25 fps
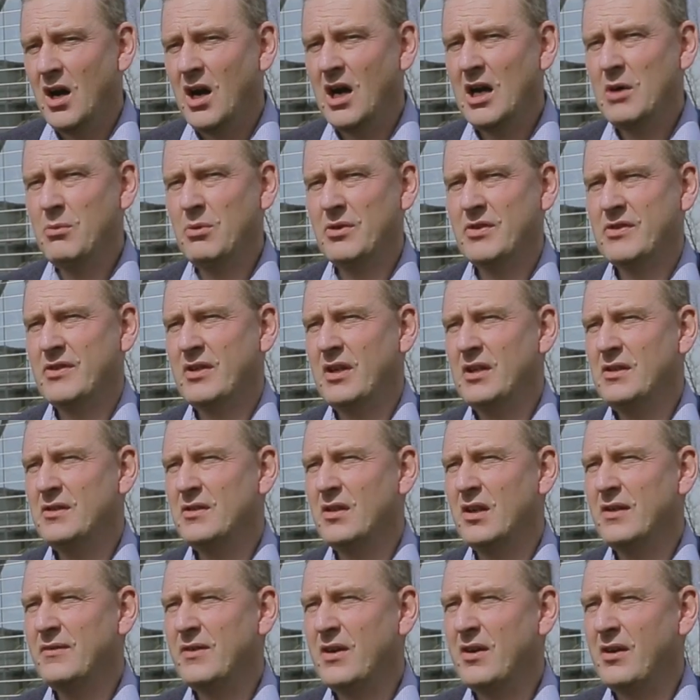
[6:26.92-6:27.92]
I would say
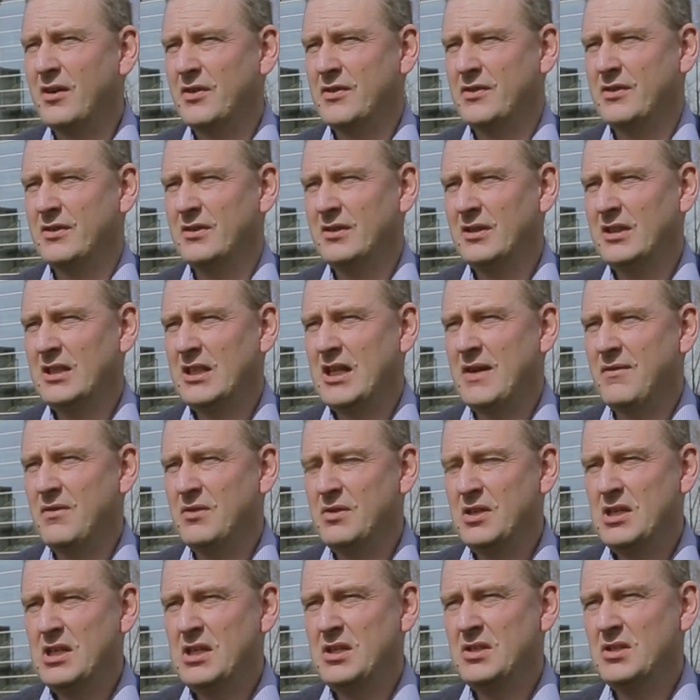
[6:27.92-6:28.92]
diverse,
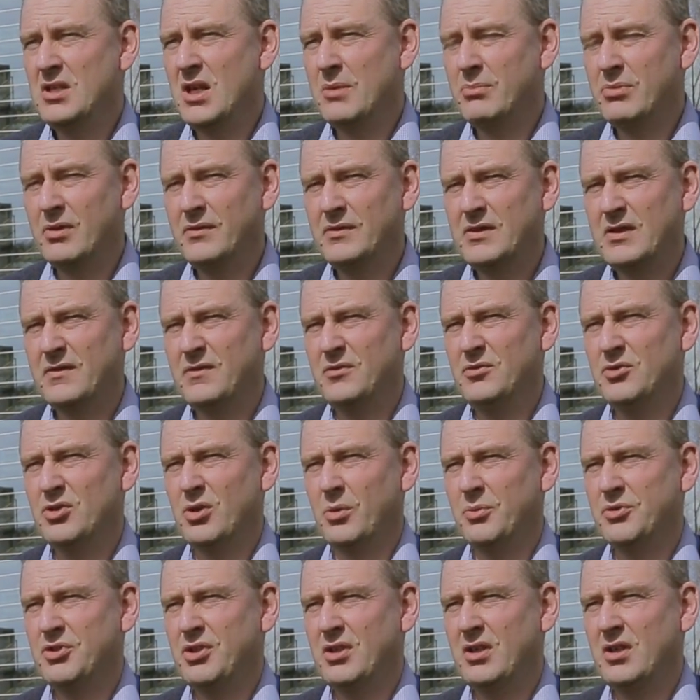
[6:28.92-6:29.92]
given the number of different
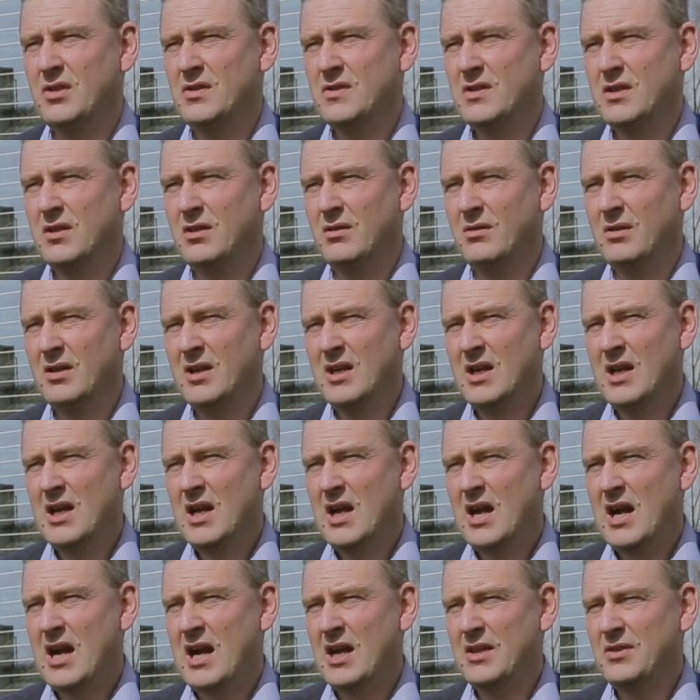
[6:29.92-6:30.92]
jobs you can do,
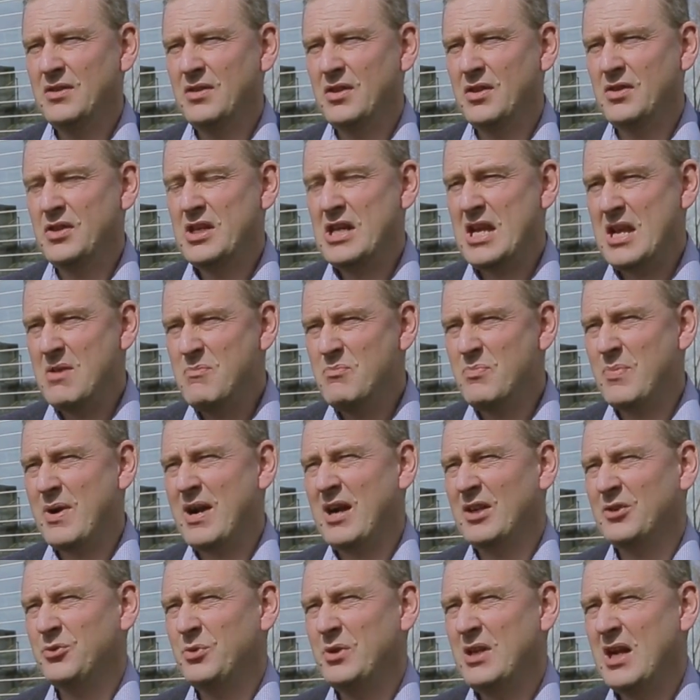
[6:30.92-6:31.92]
and the
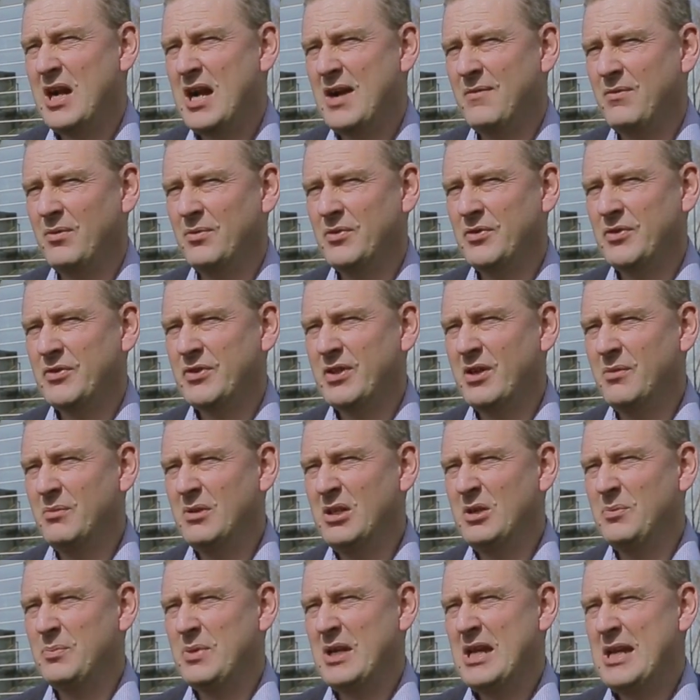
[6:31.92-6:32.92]
impact we have on so
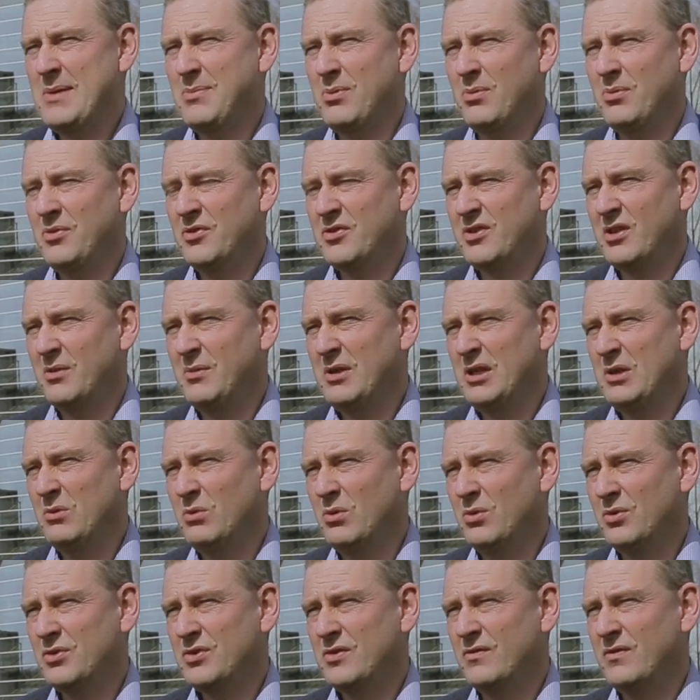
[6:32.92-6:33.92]
many people in so many
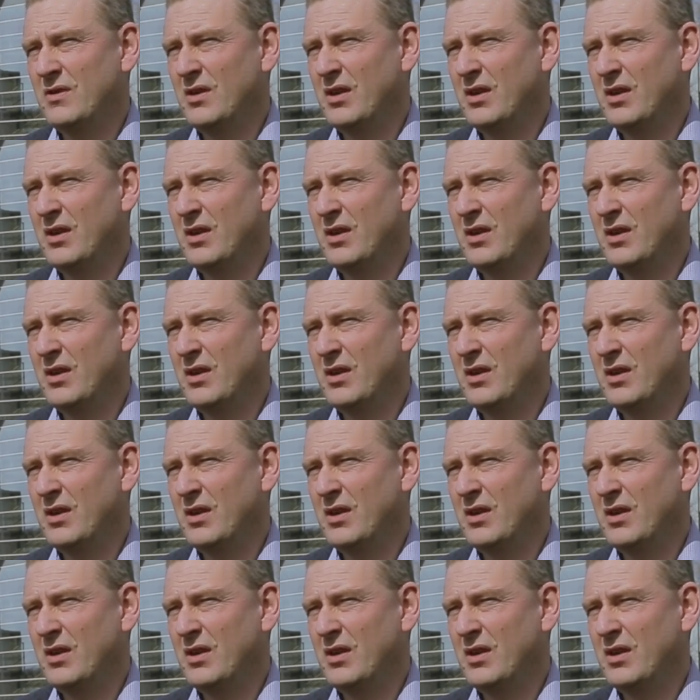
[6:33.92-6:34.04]
walks of